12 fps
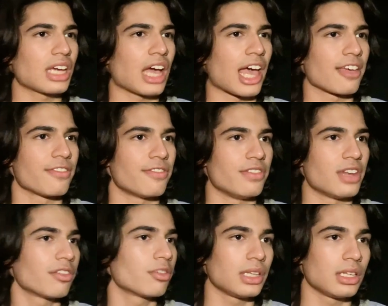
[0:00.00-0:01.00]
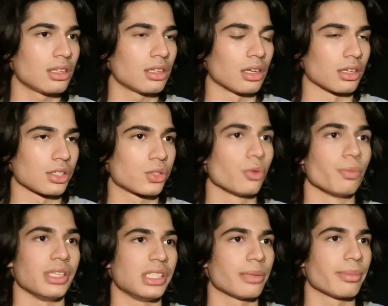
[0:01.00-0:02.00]
I've never been uh, so
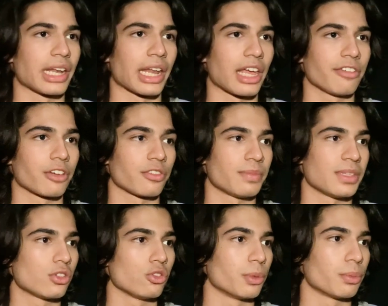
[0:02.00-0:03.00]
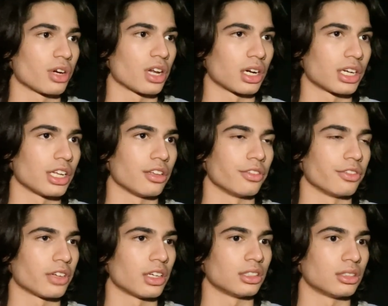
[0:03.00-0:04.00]
busy in my life. I've been super productive.
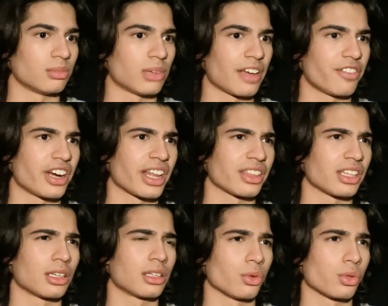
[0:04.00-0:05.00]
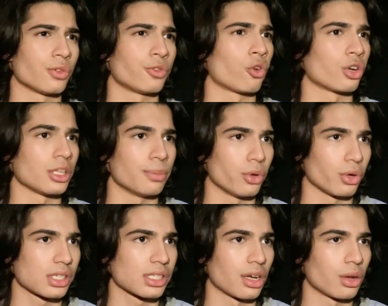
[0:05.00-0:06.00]
Uh, I've read, I think, close to forty
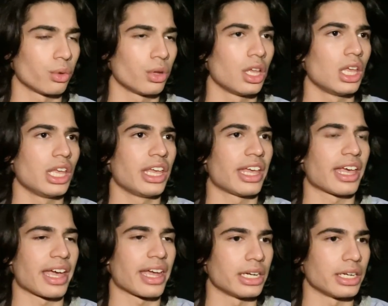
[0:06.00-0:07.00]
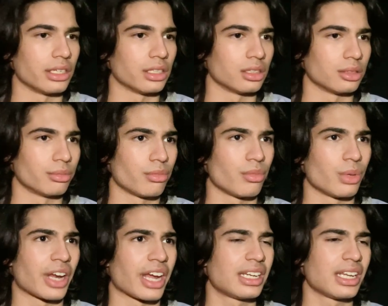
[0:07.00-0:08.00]
books now. And uh,
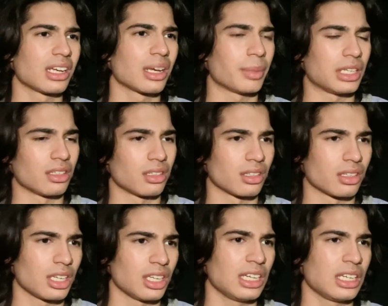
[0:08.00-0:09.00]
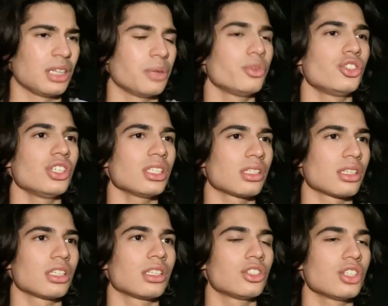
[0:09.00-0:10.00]
writing, I mean, it, it was just,
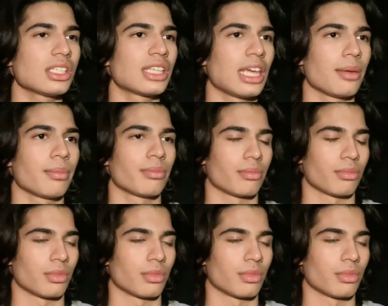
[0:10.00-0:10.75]
it, it just came